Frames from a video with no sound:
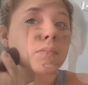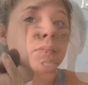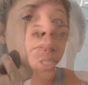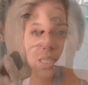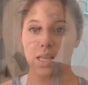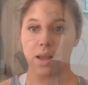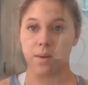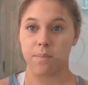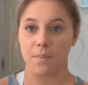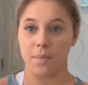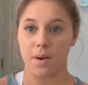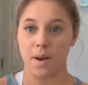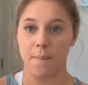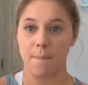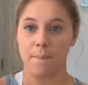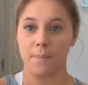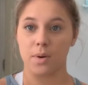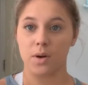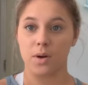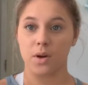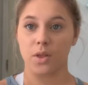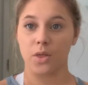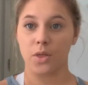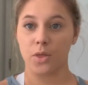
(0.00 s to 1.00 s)
Step
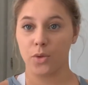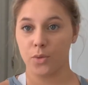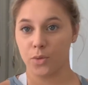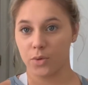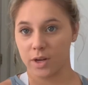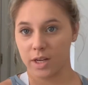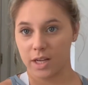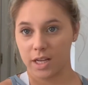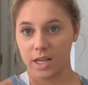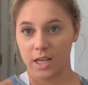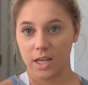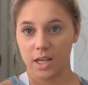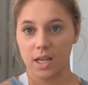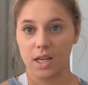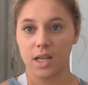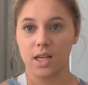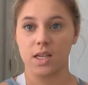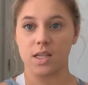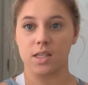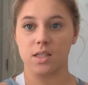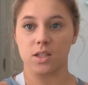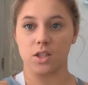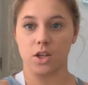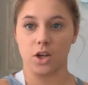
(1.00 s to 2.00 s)
number three
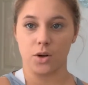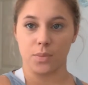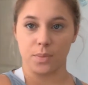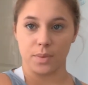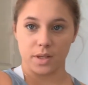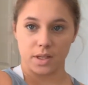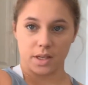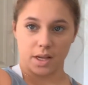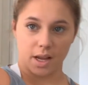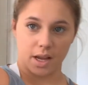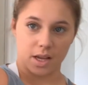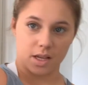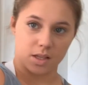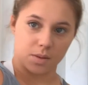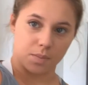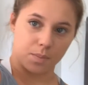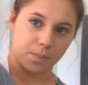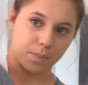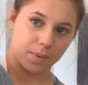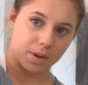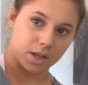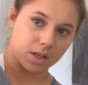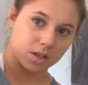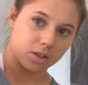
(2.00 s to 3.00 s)
is Urban Decay's
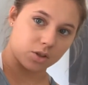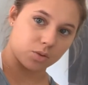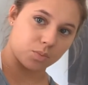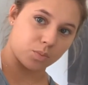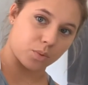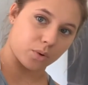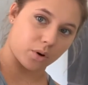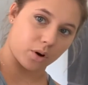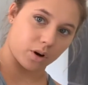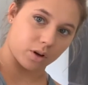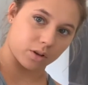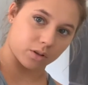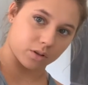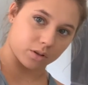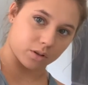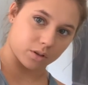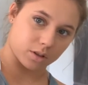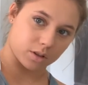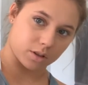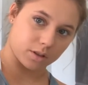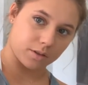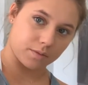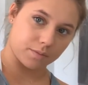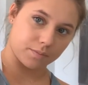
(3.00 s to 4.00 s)
Beach
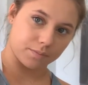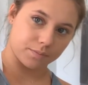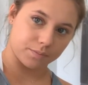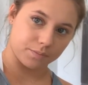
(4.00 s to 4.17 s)
Bronzer.